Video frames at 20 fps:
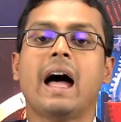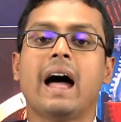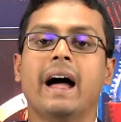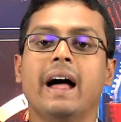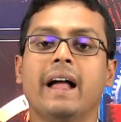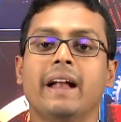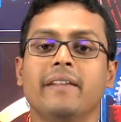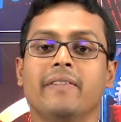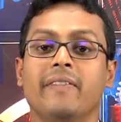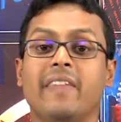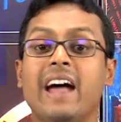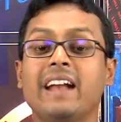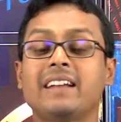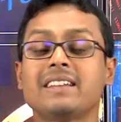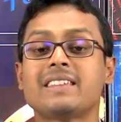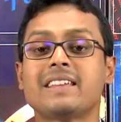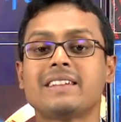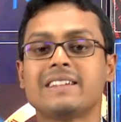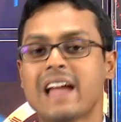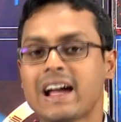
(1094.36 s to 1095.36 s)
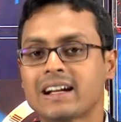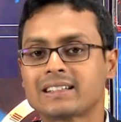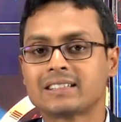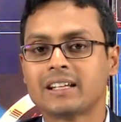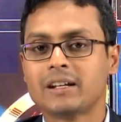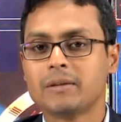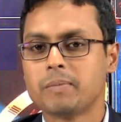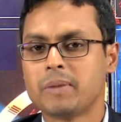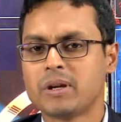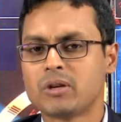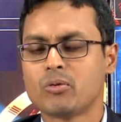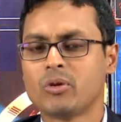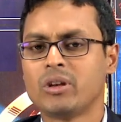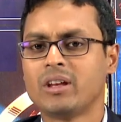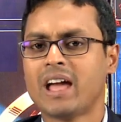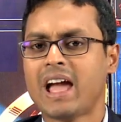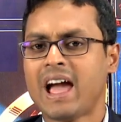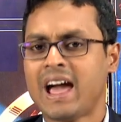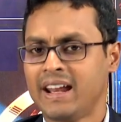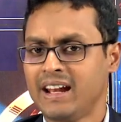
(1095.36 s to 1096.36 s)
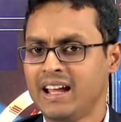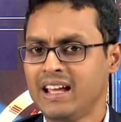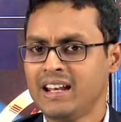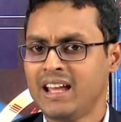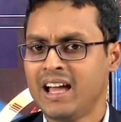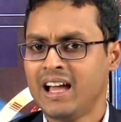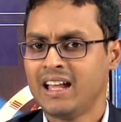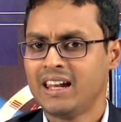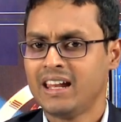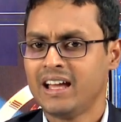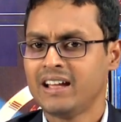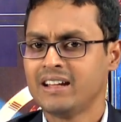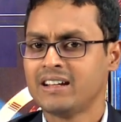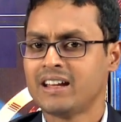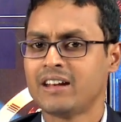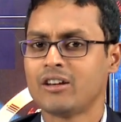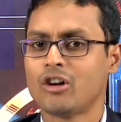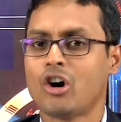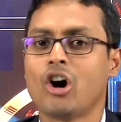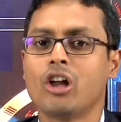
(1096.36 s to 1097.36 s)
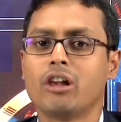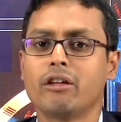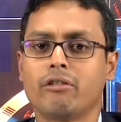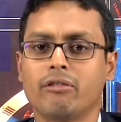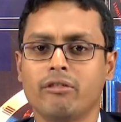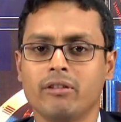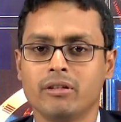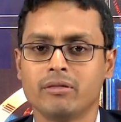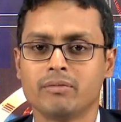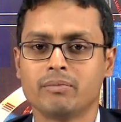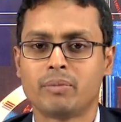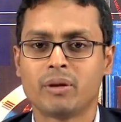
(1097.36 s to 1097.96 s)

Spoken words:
and that is a reaction between aryl halide and olefin.